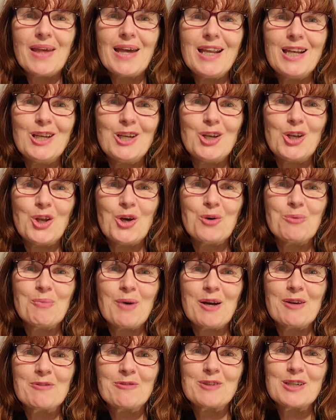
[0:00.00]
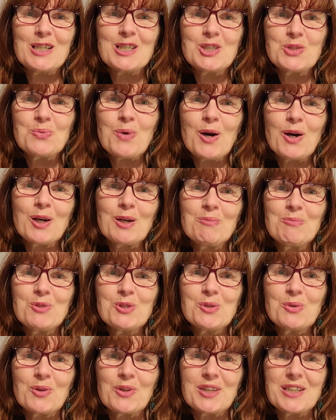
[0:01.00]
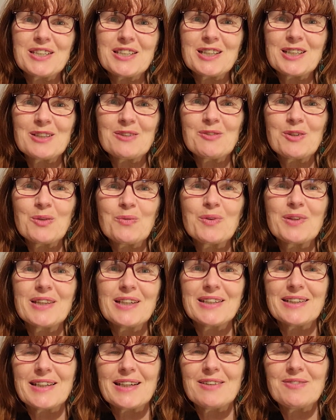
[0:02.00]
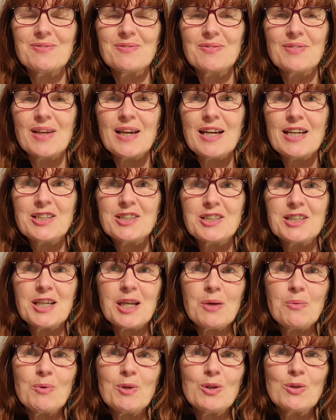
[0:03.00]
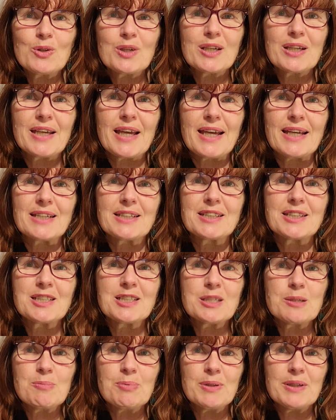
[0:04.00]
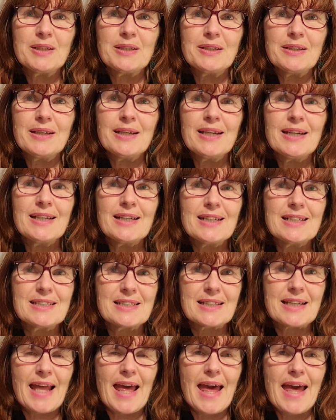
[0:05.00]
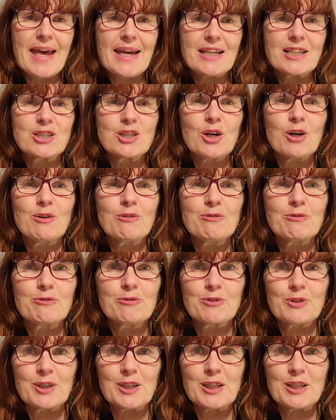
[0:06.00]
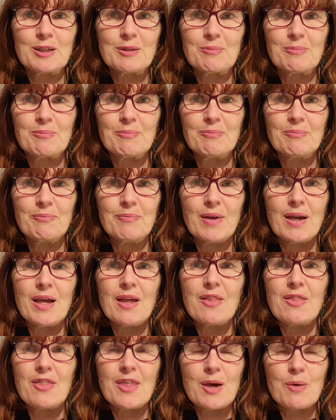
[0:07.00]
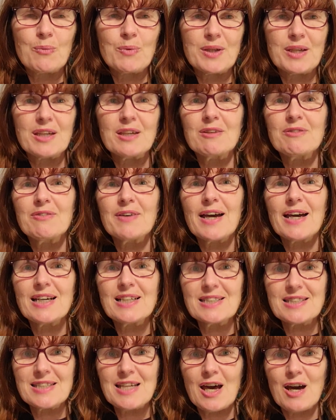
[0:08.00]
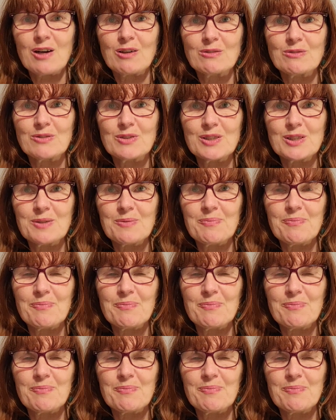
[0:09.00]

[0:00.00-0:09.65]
Hello my friends, welcome to Authentic Living with Linda. Today we're looking at discipline as an act of freedom that we give ourselves.